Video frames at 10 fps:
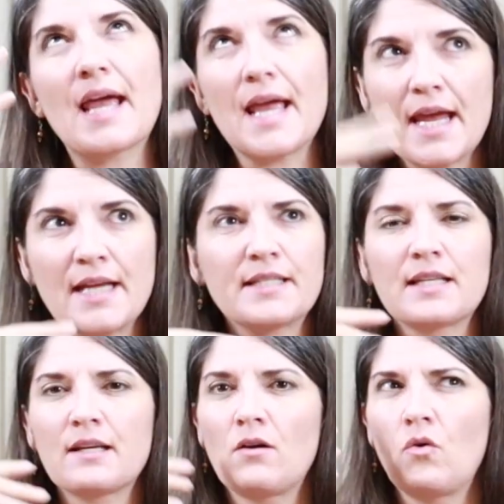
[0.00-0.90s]

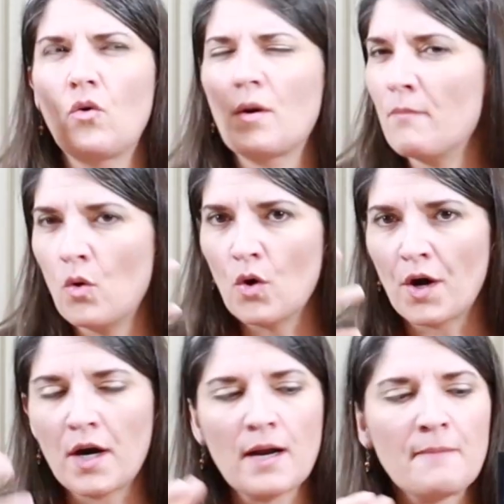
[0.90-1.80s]
8, or
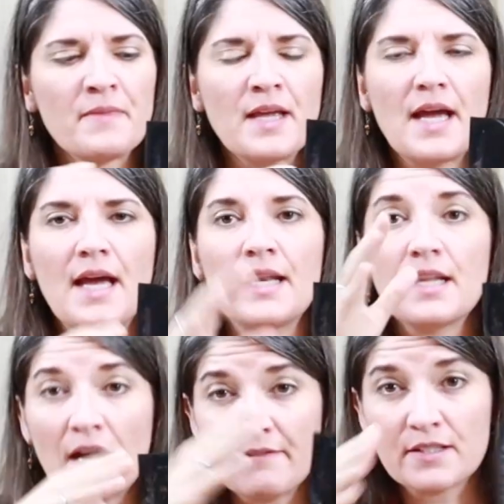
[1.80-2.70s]
more.
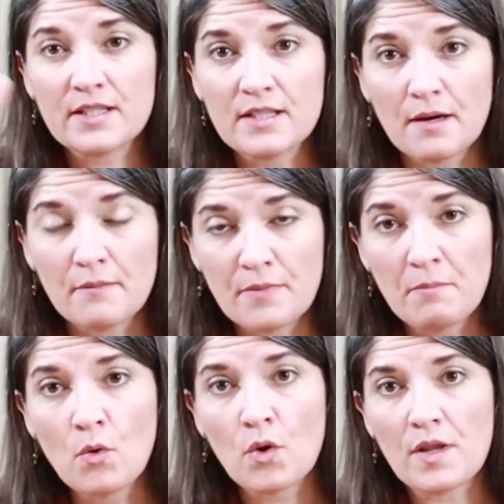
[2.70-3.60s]
And obviously the
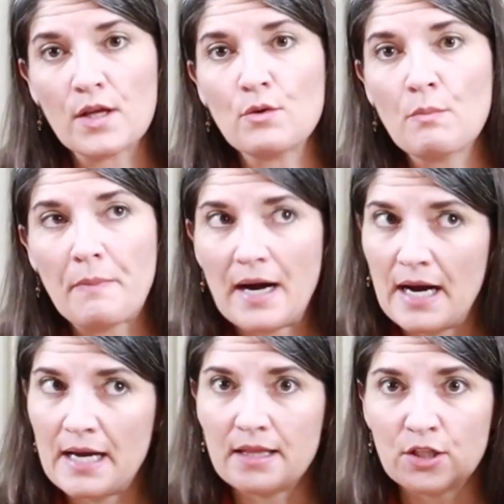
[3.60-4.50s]
more that you
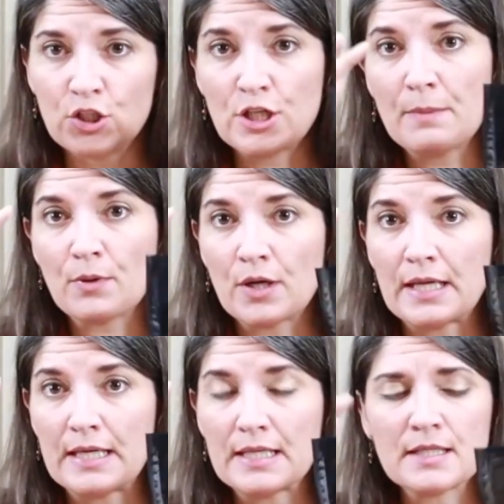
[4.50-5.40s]
buy, the cheaper
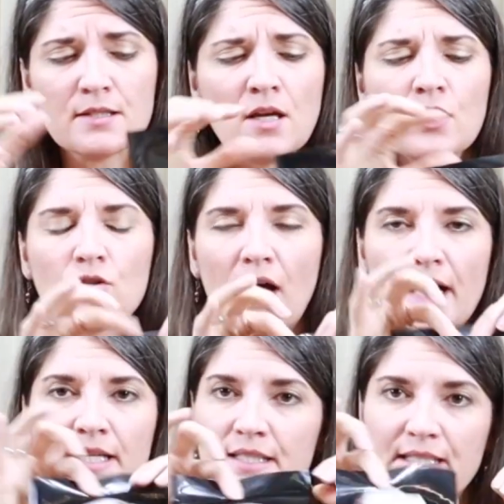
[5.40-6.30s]
it is. So
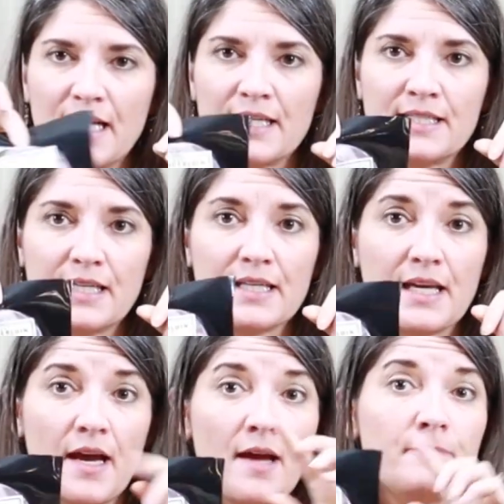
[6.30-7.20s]
I decided to
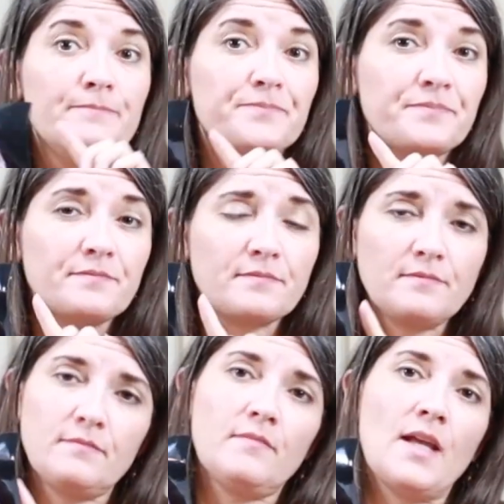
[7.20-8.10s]
get
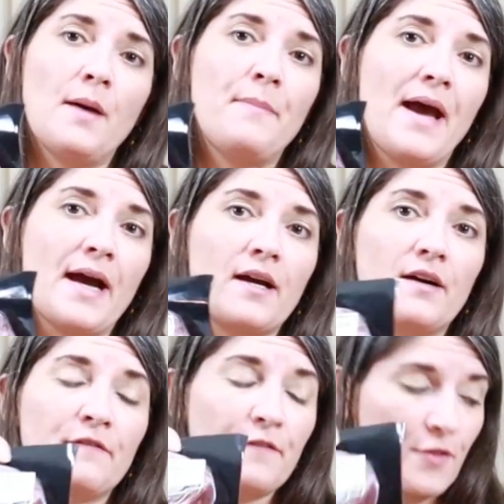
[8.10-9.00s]
a pack
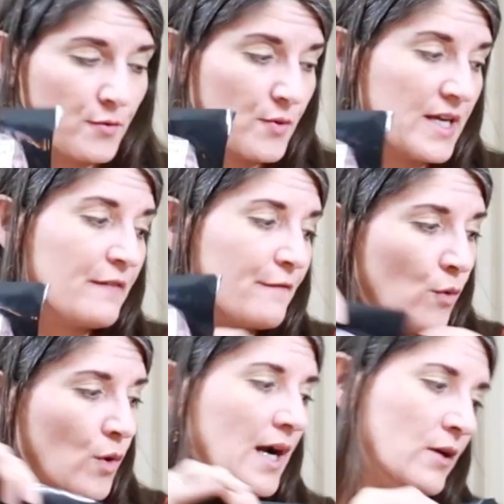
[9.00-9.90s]
of 3
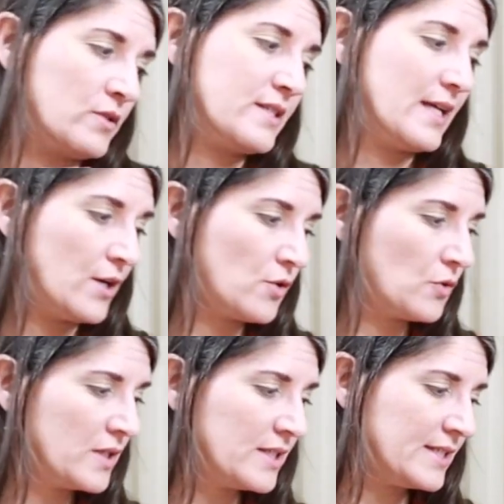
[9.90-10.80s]
4-ounce
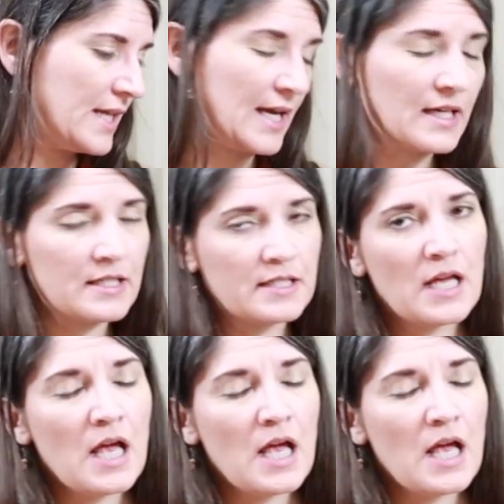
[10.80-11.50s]
tenderloin steaks.